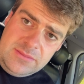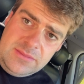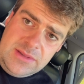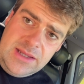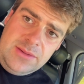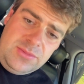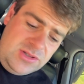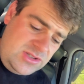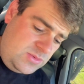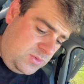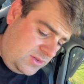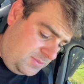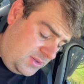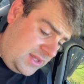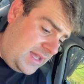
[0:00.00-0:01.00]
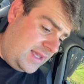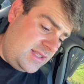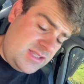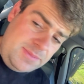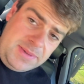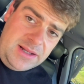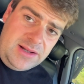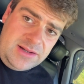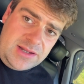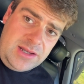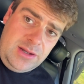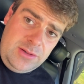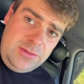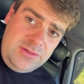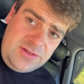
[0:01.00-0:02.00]
yeah, but that is the part
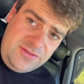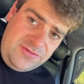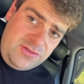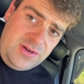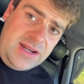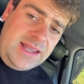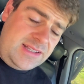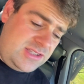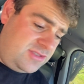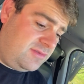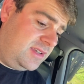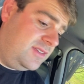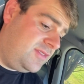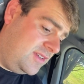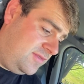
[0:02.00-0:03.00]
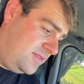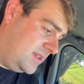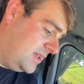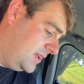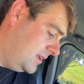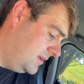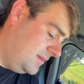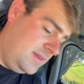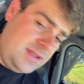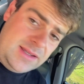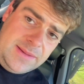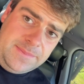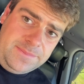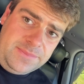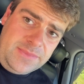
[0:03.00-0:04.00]
code for an X350.
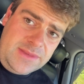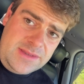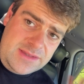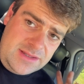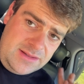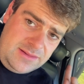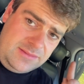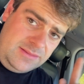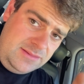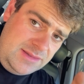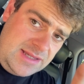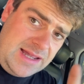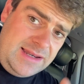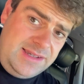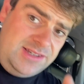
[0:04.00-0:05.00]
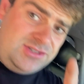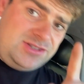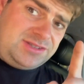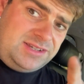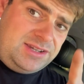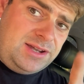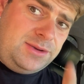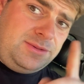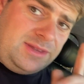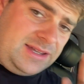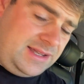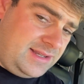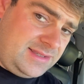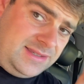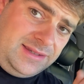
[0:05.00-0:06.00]
Yeah, so it's handy just to know
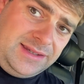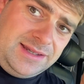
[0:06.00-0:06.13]
that.